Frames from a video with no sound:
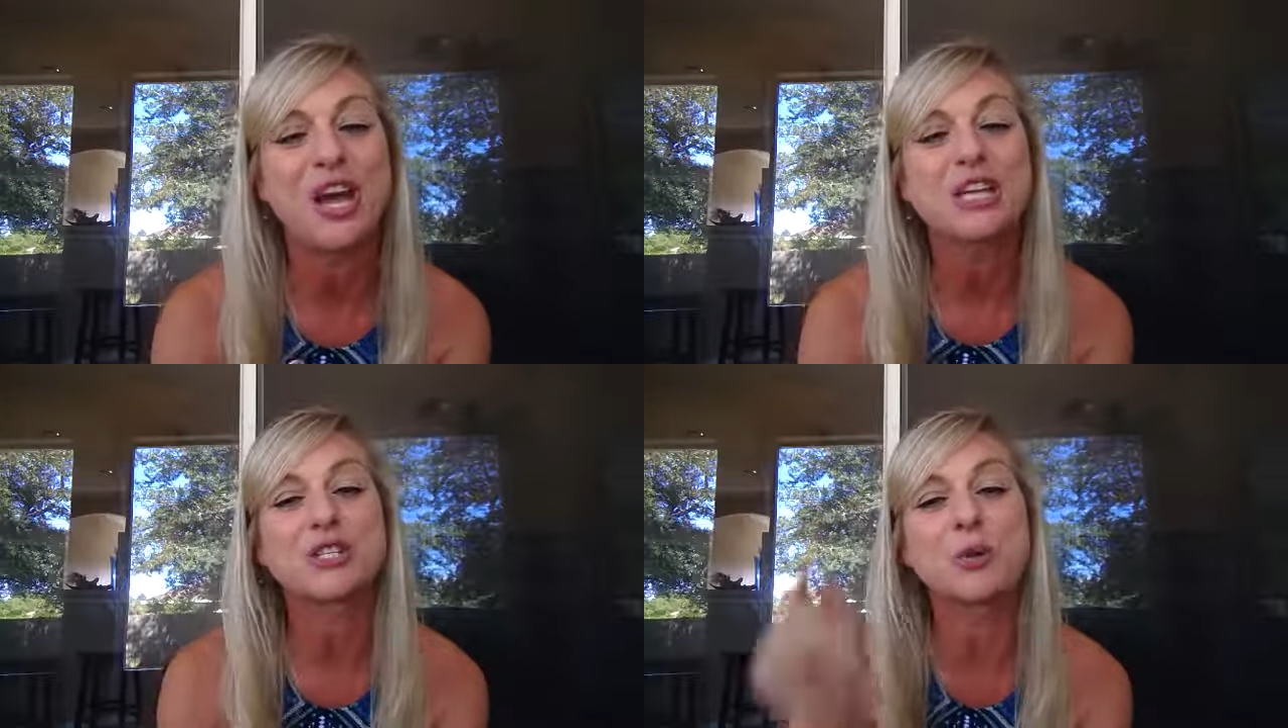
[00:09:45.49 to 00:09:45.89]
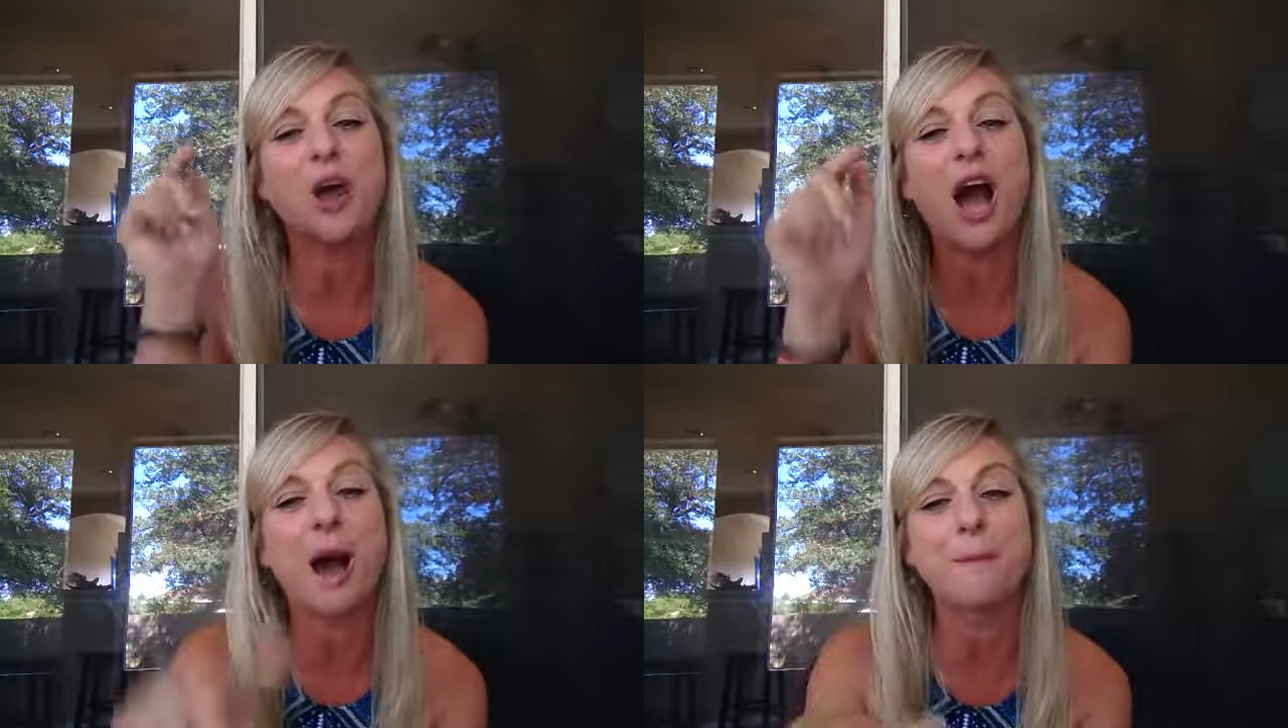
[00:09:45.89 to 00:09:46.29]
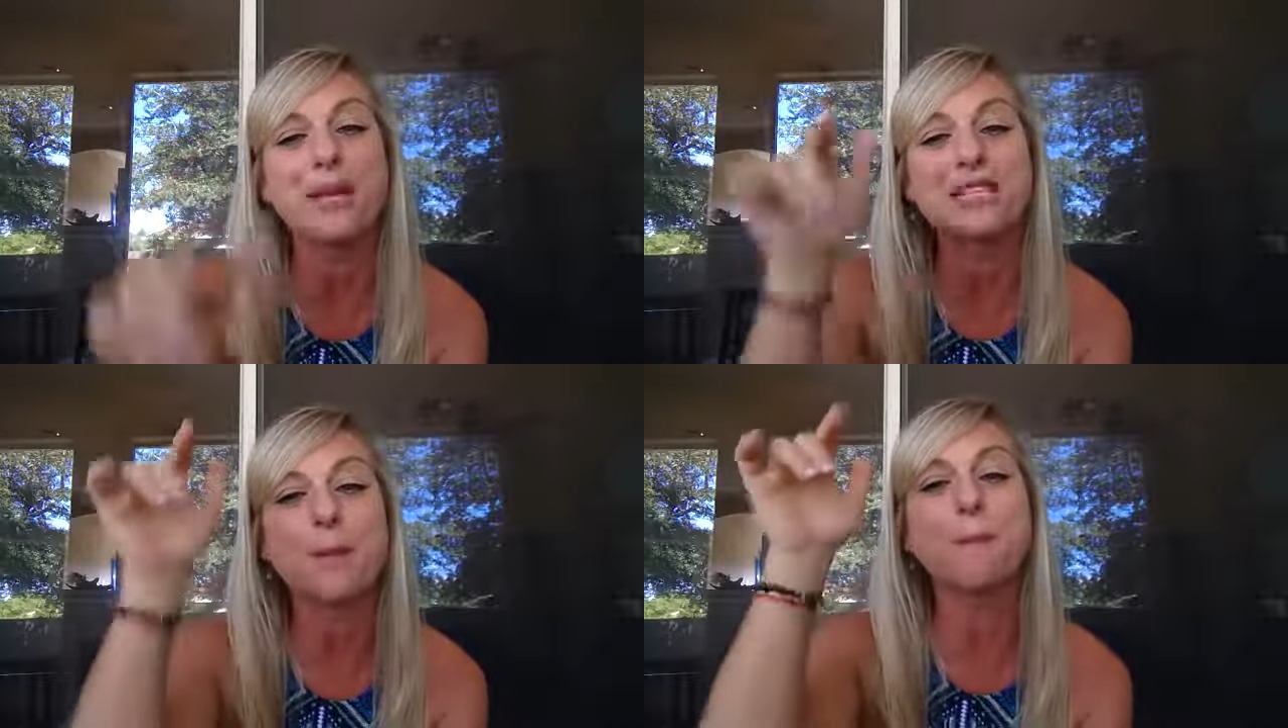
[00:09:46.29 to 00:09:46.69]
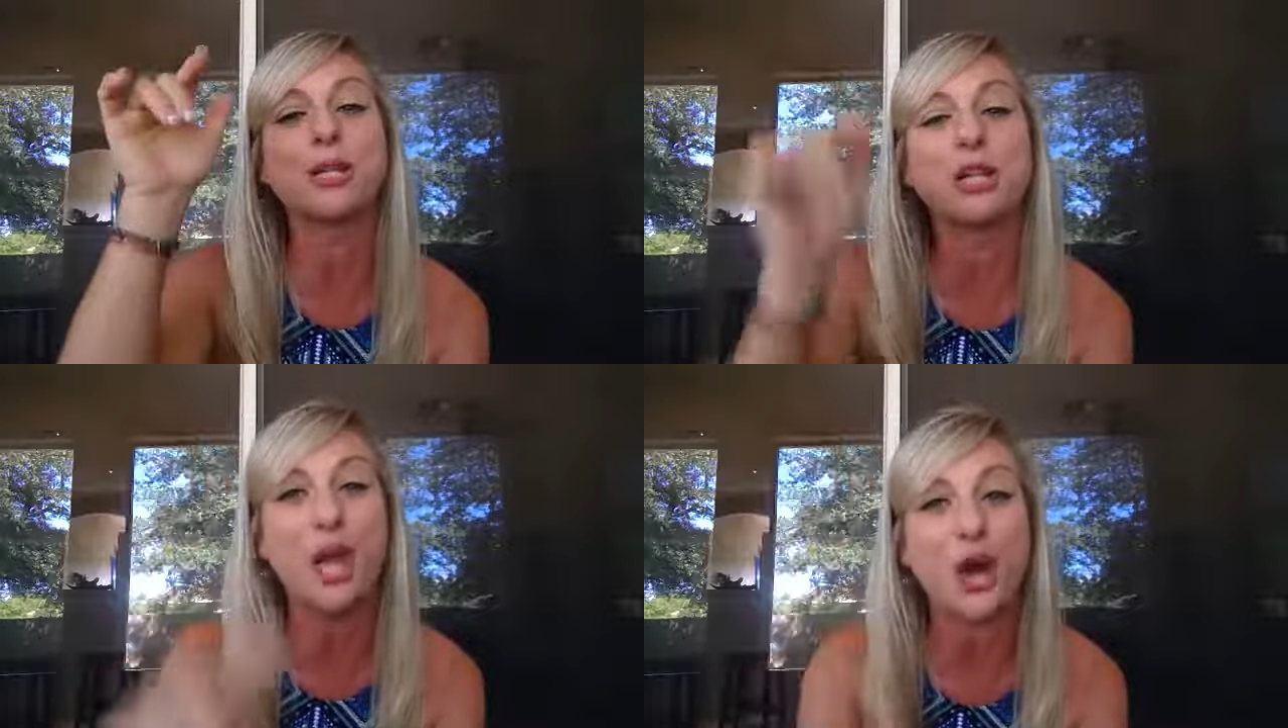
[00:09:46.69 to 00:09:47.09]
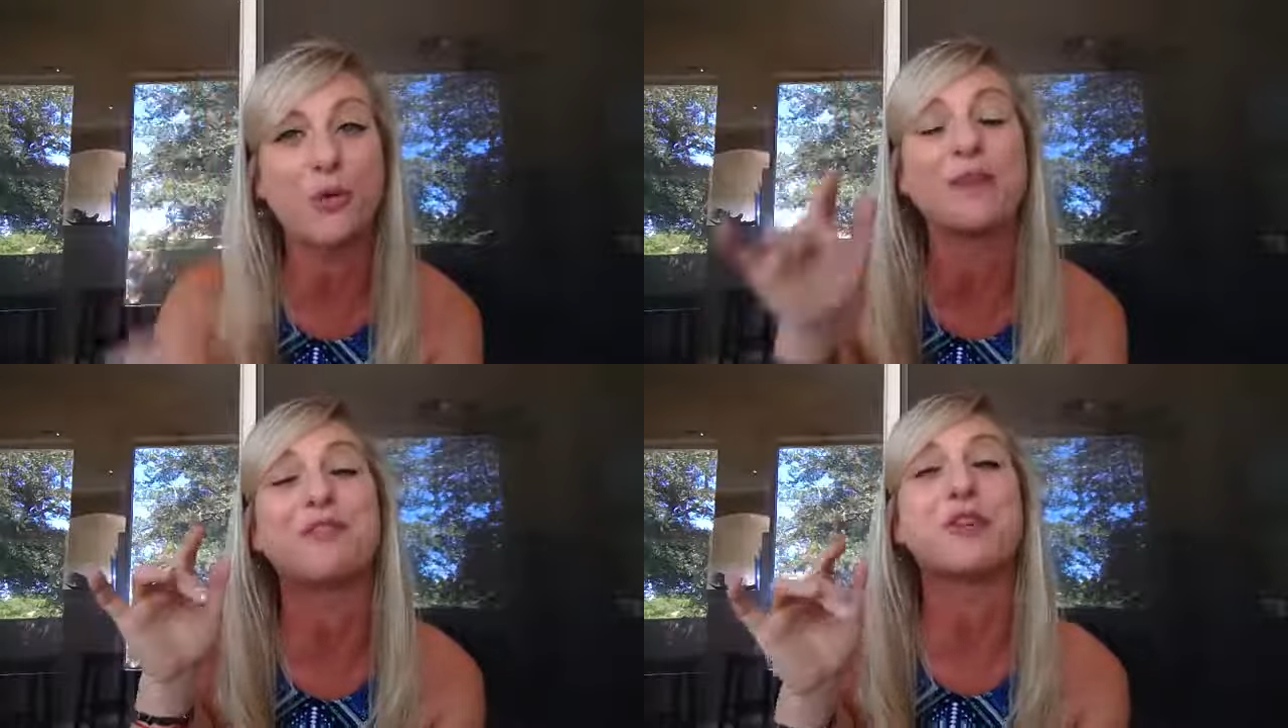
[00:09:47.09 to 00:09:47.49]
So comment below
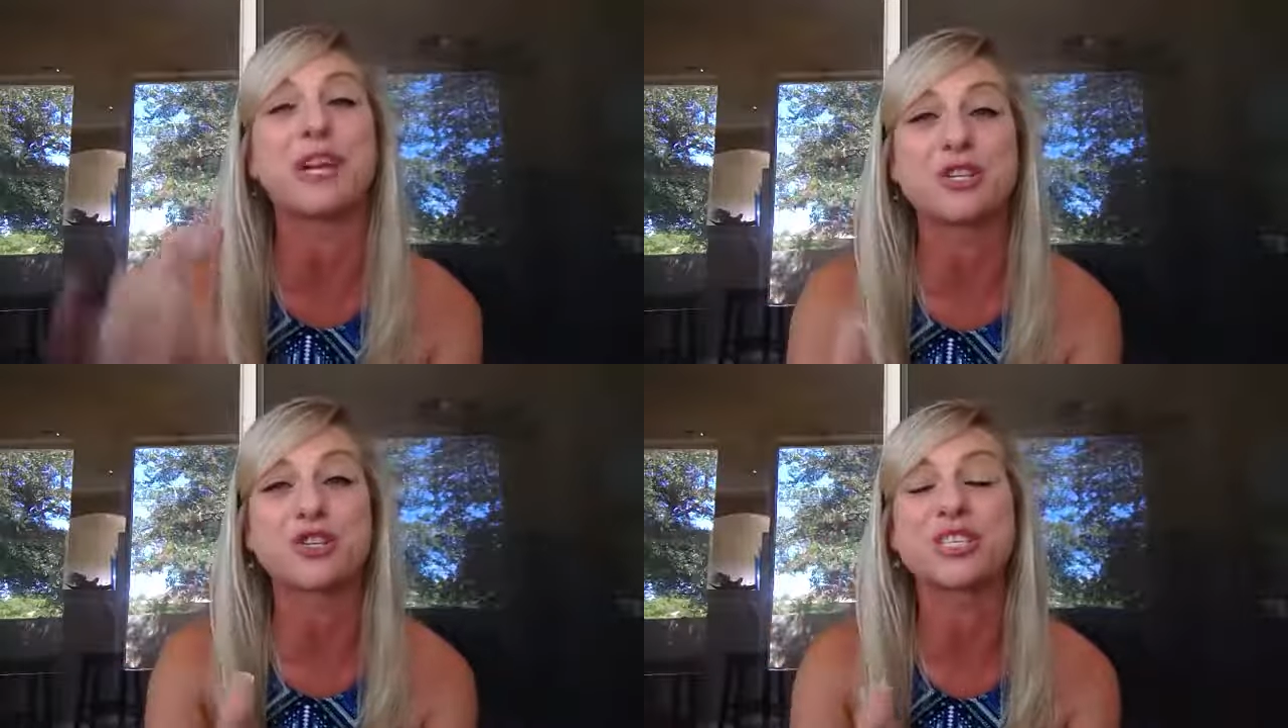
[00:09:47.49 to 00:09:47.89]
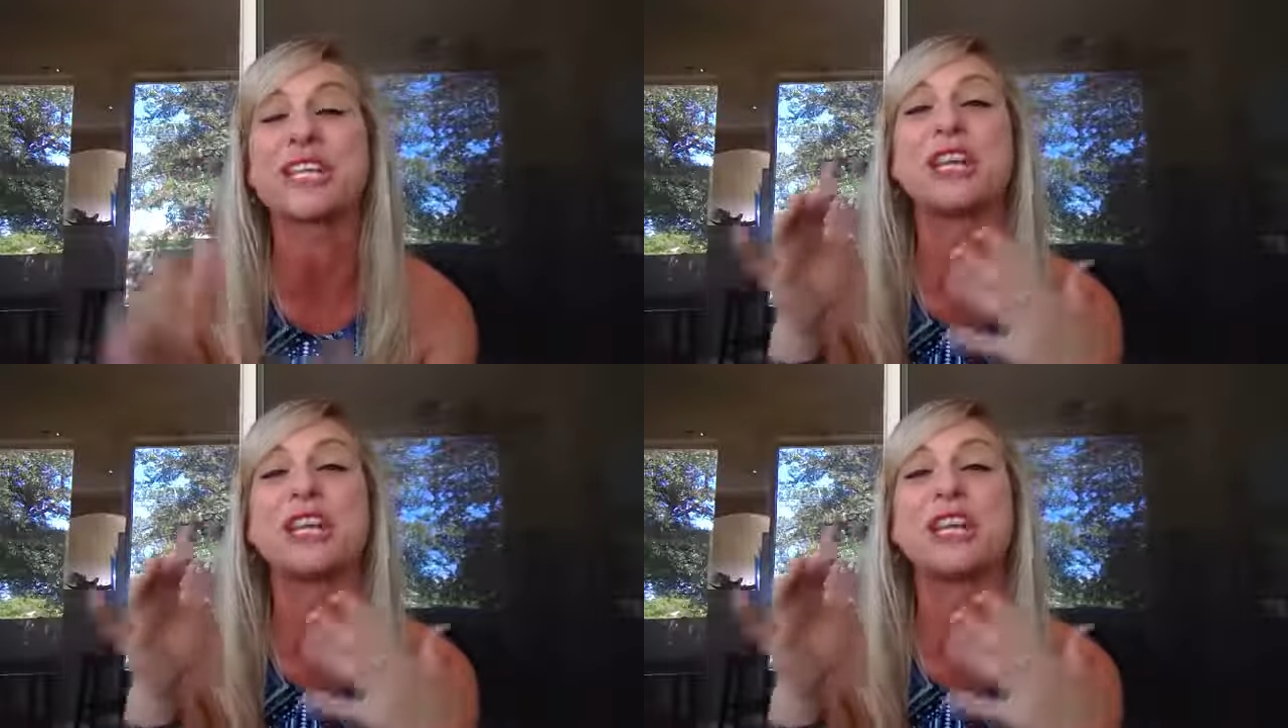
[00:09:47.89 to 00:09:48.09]
if you're interested